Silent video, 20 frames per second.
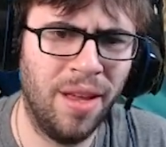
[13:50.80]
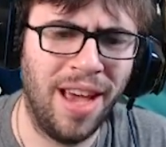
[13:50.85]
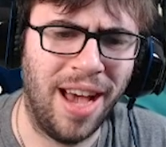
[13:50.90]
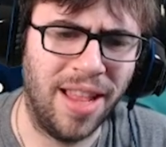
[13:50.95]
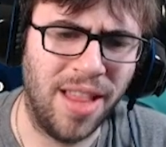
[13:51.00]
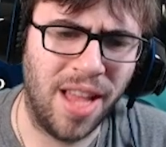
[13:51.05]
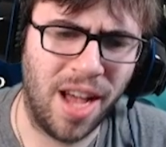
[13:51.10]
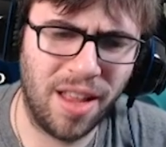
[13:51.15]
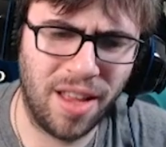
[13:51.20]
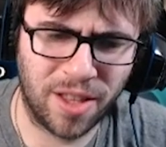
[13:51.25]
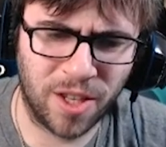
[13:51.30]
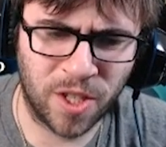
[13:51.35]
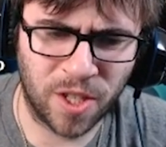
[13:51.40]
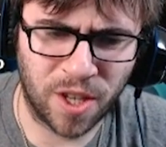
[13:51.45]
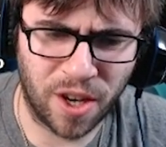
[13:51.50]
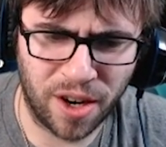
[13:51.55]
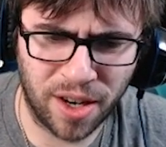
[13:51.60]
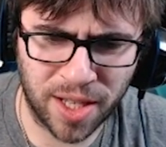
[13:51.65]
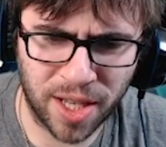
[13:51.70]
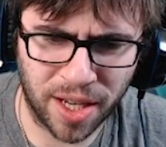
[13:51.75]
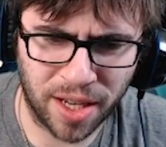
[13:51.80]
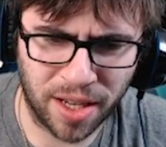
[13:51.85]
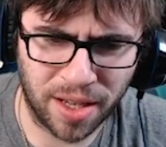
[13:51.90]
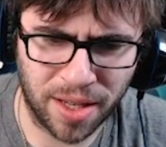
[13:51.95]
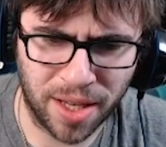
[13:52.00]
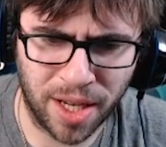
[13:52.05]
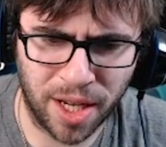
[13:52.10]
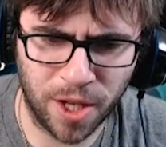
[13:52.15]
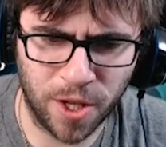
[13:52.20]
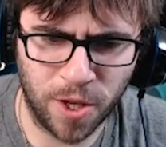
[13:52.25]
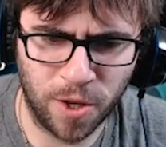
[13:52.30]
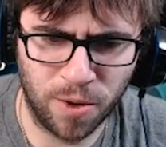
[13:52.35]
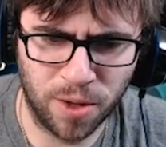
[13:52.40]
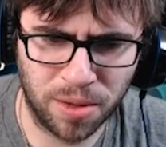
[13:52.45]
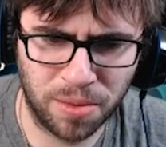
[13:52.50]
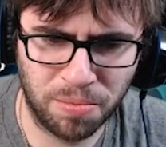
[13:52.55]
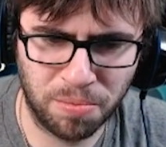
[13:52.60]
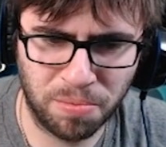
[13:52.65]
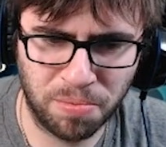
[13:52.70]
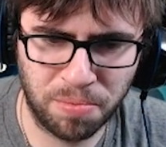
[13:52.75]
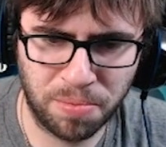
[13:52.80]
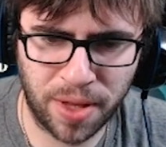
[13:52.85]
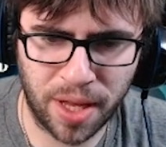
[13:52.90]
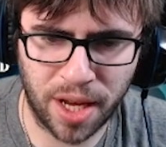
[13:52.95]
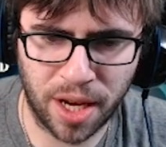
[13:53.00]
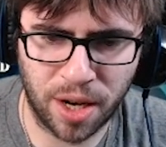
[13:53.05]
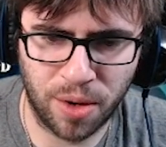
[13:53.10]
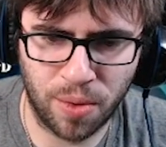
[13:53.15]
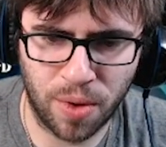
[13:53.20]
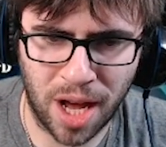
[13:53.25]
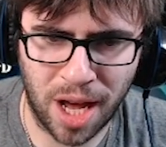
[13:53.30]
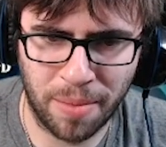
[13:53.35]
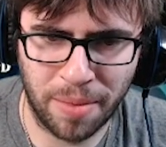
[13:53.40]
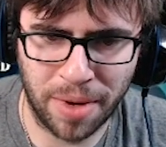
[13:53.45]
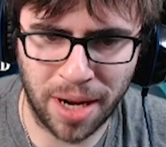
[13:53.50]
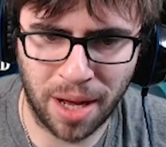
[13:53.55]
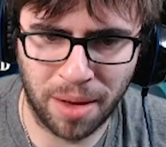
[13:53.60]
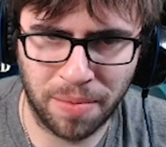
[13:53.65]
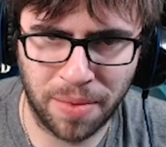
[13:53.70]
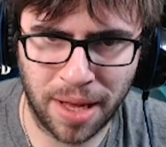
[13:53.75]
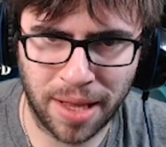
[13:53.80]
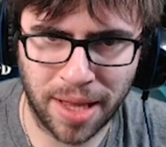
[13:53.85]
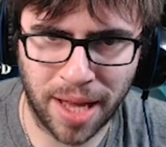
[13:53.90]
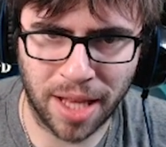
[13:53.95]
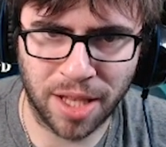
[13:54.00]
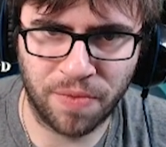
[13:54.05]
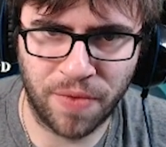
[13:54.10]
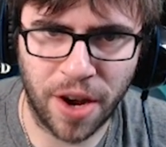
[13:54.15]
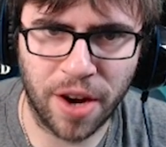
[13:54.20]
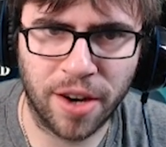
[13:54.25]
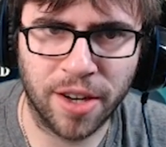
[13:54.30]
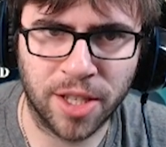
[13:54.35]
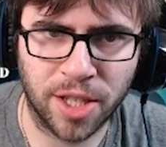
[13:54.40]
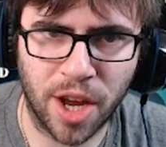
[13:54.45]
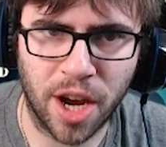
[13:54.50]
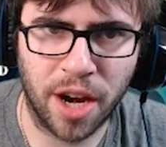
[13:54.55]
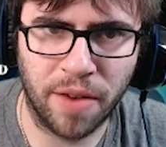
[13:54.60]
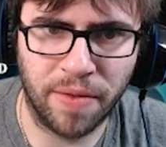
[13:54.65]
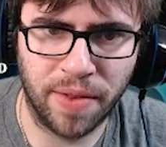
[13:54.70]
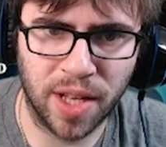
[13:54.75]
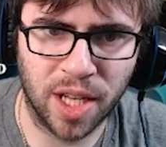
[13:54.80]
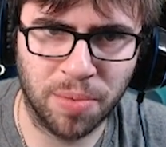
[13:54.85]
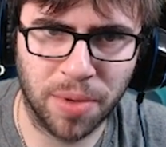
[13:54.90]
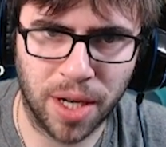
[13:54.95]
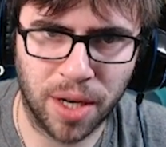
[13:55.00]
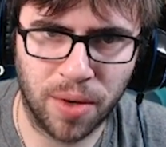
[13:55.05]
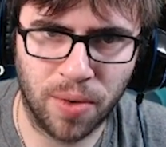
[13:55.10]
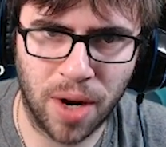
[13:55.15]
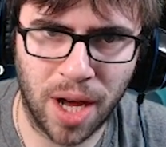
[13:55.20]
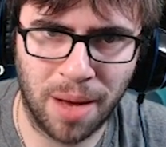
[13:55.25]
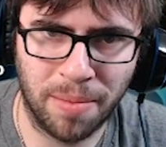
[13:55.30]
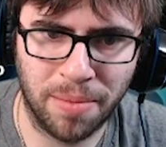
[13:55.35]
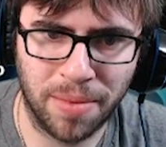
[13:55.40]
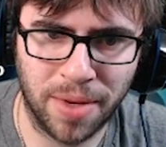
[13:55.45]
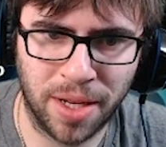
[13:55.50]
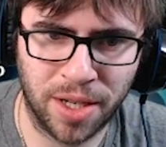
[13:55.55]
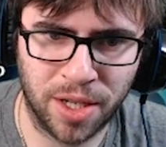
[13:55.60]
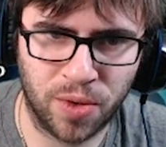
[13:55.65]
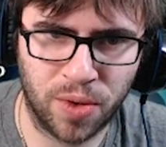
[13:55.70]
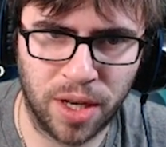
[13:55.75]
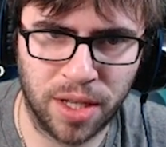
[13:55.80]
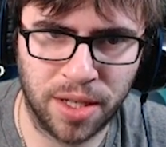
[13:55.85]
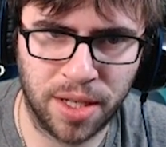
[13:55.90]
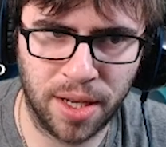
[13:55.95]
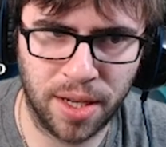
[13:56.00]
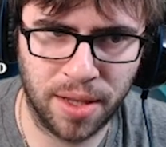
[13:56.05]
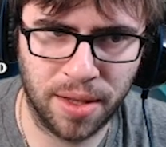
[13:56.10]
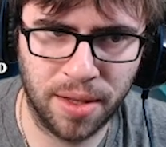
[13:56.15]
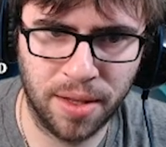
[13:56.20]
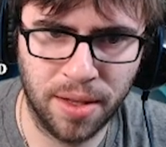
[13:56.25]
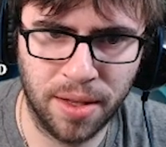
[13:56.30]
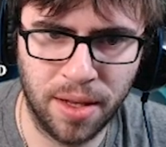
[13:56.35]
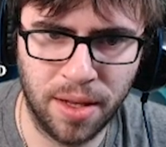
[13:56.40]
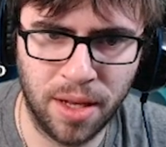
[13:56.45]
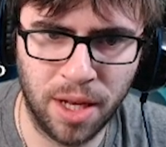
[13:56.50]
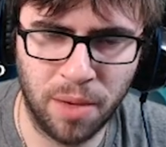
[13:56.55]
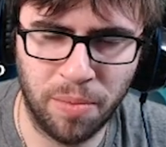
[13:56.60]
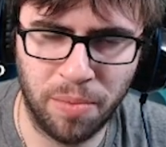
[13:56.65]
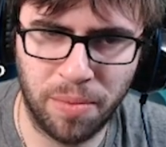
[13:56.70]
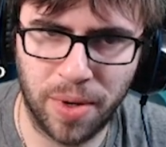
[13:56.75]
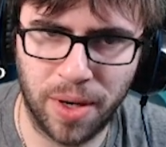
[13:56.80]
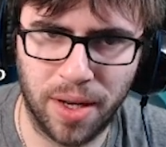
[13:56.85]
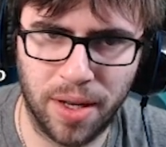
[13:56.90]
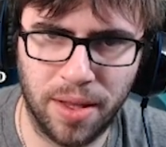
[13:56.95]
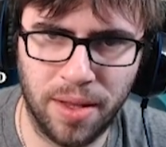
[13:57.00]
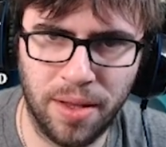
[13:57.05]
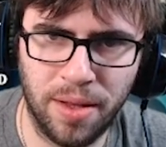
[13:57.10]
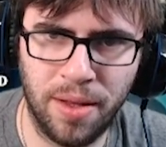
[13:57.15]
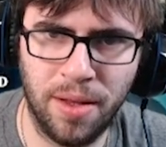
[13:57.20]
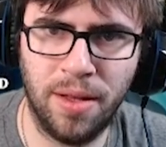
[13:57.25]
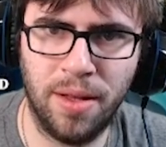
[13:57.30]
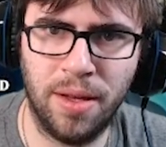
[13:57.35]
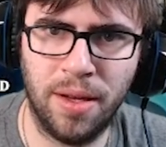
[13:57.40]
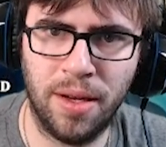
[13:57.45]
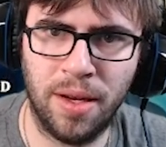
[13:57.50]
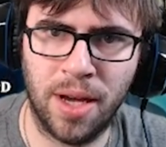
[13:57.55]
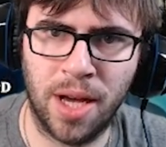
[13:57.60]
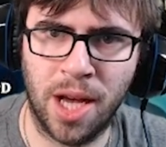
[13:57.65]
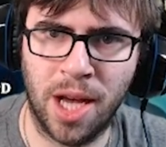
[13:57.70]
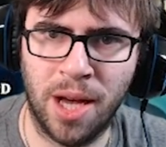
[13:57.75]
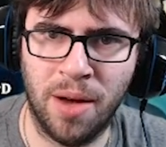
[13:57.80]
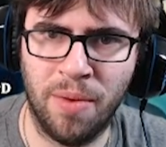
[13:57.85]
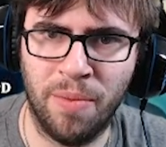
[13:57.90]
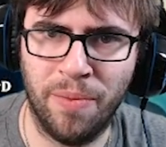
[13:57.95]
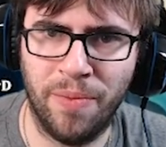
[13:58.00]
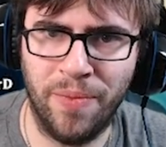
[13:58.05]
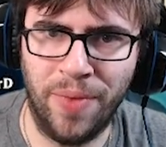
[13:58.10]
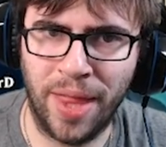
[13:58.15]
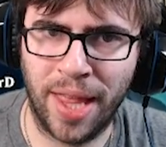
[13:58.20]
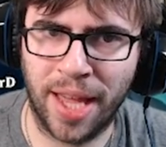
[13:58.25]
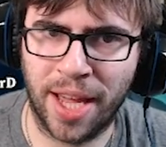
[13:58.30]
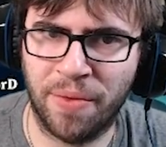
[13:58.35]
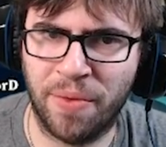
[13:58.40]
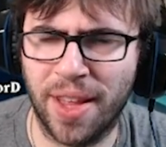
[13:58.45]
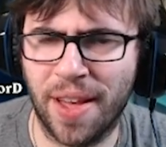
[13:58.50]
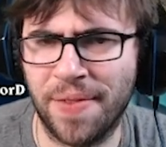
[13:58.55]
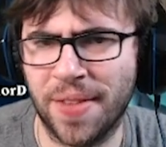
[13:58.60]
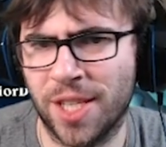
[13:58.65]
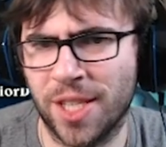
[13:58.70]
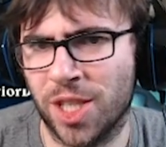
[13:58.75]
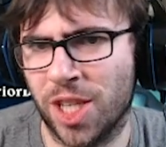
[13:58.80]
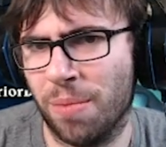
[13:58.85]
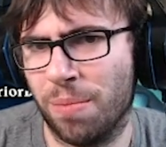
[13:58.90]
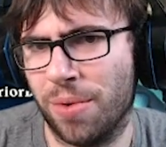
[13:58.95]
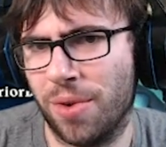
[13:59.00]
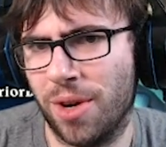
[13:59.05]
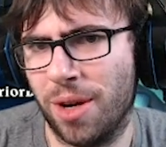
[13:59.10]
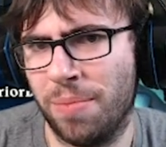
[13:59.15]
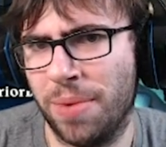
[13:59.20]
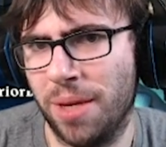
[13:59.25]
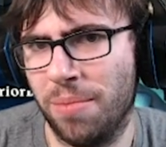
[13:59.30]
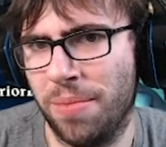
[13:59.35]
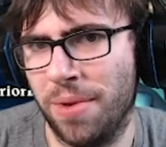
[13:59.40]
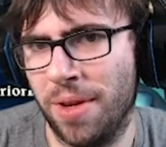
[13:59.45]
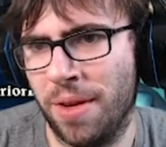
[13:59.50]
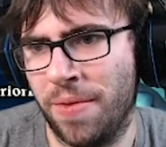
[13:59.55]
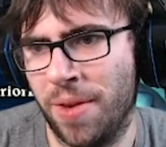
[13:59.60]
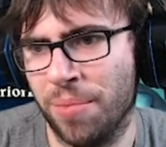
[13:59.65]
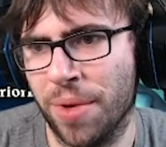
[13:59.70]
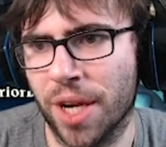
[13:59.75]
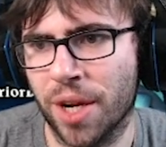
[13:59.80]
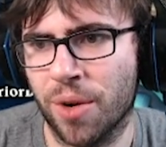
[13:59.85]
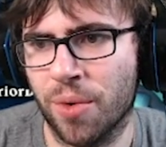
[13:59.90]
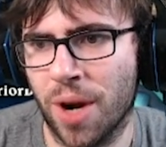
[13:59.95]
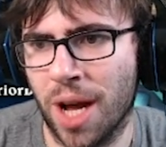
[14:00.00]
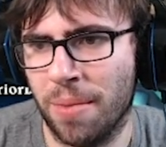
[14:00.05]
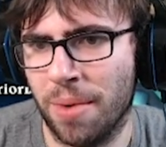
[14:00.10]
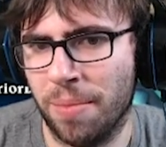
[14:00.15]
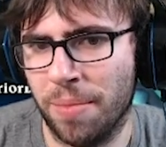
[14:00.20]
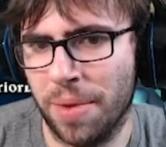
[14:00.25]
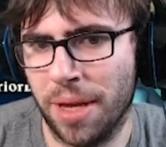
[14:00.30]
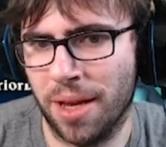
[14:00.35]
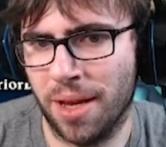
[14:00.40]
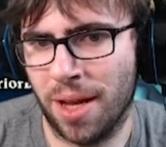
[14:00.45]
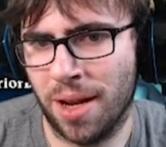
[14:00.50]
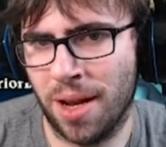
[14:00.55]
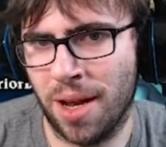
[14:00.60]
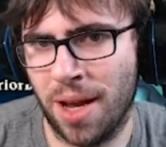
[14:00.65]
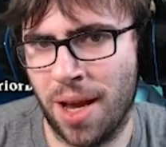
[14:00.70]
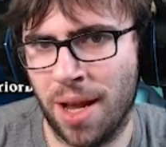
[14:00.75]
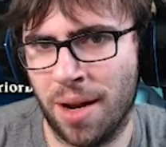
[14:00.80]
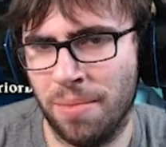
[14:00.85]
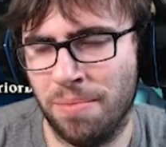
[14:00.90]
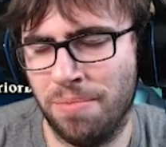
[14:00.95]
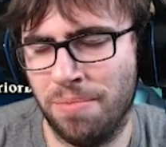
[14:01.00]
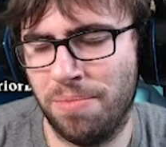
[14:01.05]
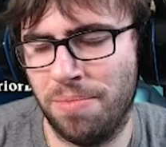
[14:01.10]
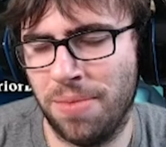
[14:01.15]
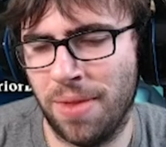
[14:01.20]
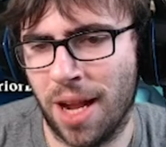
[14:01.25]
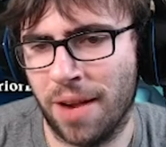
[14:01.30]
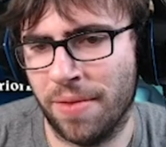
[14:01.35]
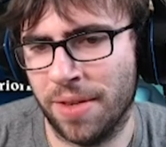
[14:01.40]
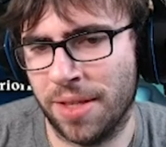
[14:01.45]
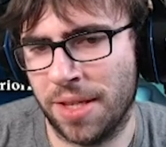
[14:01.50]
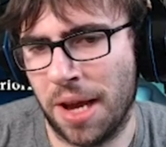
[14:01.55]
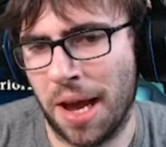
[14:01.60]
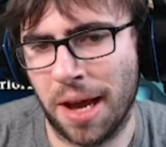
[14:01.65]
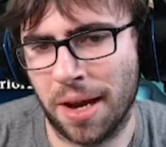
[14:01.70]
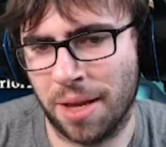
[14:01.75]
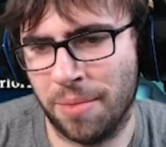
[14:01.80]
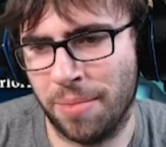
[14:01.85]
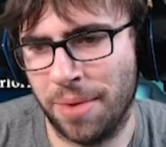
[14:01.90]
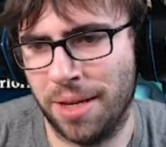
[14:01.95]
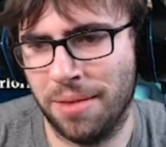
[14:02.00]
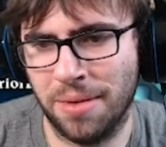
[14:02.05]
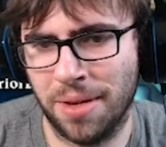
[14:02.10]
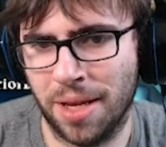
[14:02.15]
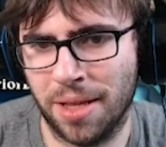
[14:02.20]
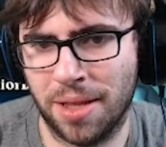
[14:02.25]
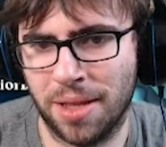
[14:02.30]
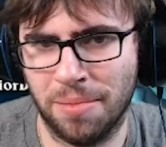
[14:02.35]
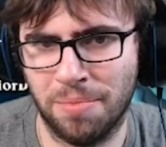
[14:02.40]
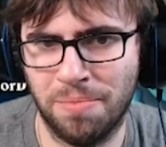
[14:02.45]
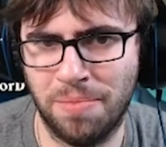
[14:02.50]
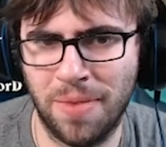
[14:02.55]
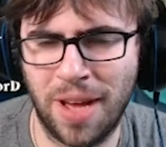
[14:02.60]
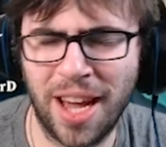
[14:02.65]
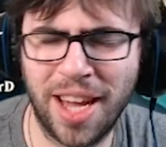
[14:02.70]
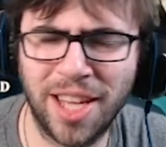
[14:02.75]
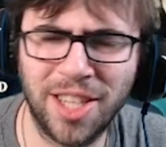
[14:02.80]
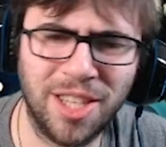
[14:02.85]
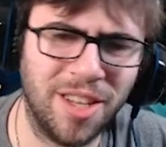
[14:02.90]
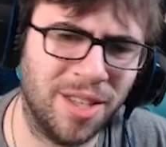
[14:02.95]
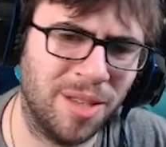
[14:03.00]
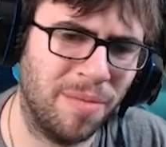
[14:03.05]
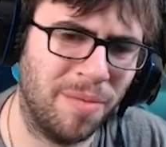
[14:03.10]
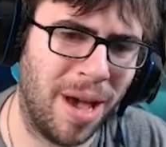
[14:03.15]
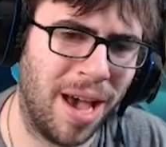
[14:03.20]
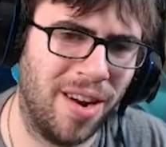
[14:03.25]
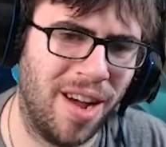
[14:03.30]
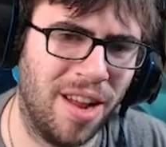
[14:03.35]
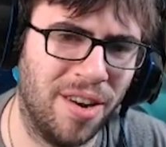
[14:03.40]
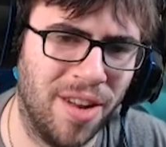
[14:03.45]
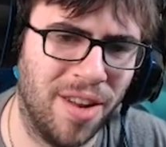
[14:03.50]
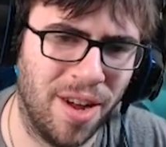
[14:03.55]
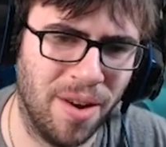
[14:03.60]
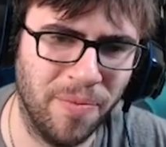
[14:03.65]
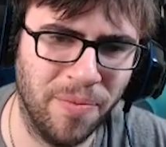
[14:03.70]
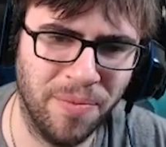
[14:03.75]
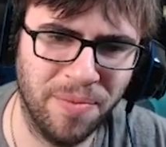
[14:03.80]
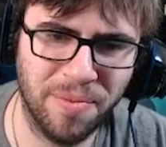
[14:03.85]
And now like the scariest thing he could do is play Grom. And that's very scary if he does play Grom and just trades in. But like if we left the skipper up, if he played Grom, it'd be at a lot of attack. I guess it doesn't matter. I don't know.